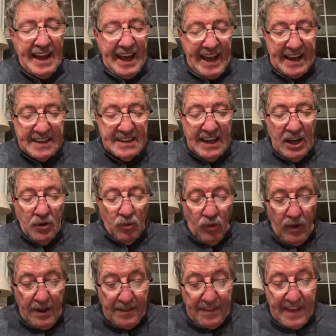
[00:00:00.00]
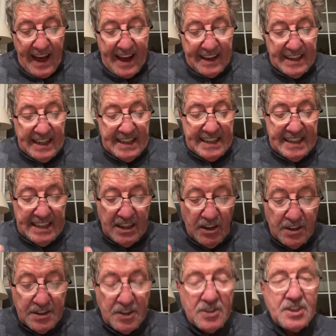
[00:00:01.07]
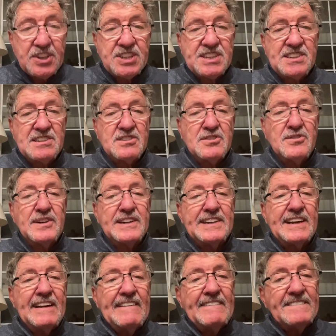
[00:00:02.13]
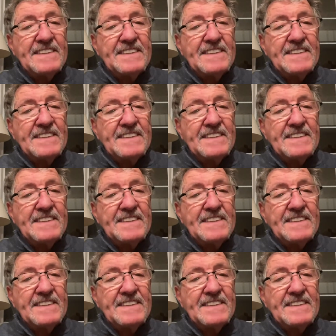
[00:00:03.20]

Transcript: And with that, he understood